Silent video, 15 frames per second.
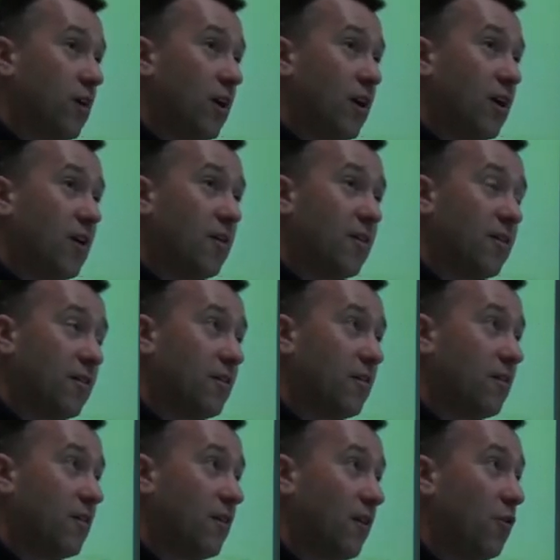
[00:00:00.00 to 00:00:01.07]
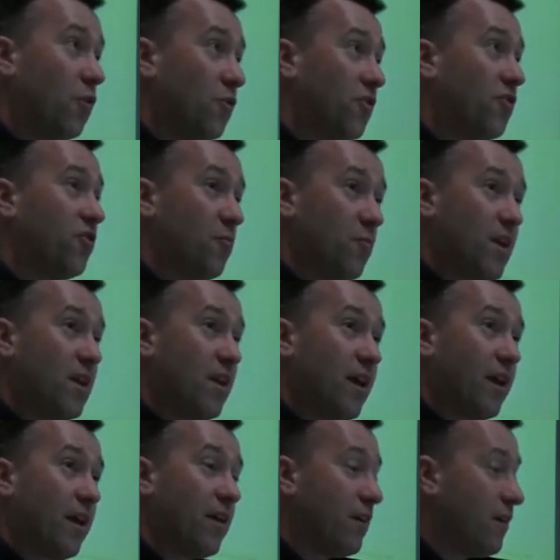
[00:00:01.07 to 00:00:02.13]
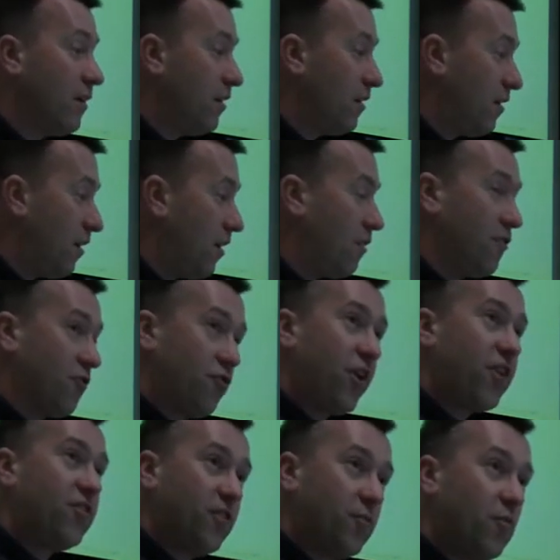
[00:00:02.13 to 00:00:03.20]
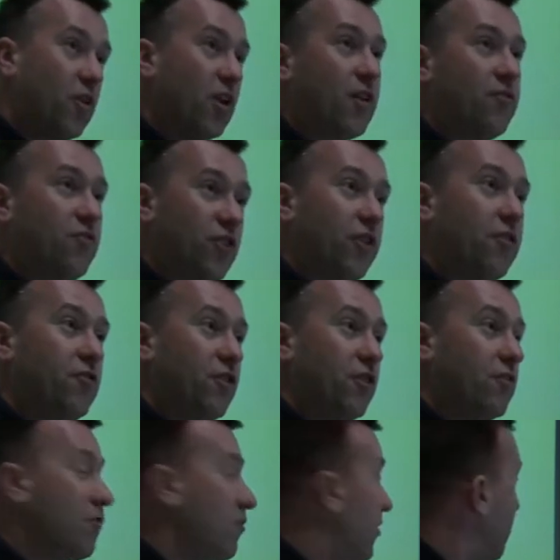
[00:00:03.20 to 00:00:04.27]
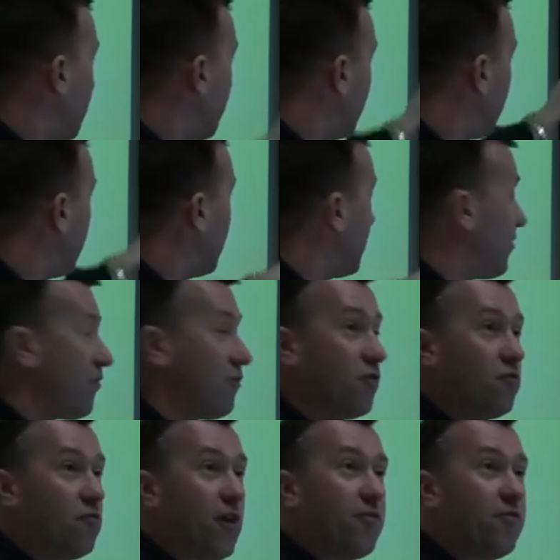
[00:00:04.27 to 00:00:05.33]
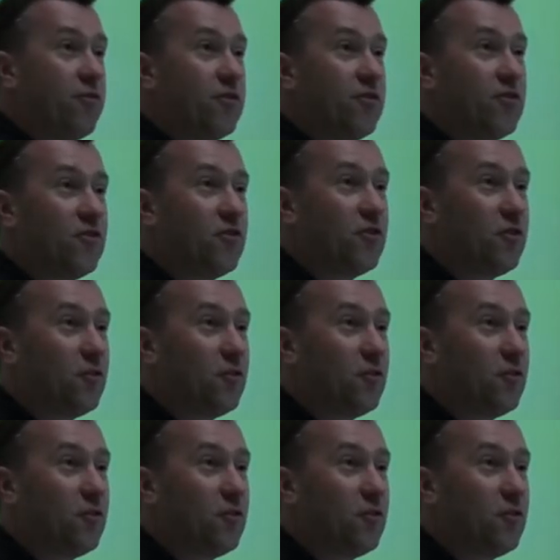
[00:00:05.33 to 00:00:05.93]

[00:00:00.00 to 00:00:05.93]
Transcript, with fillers: Uh, clauses to meet here are addressed in what I've showed you, so this is really for your reference to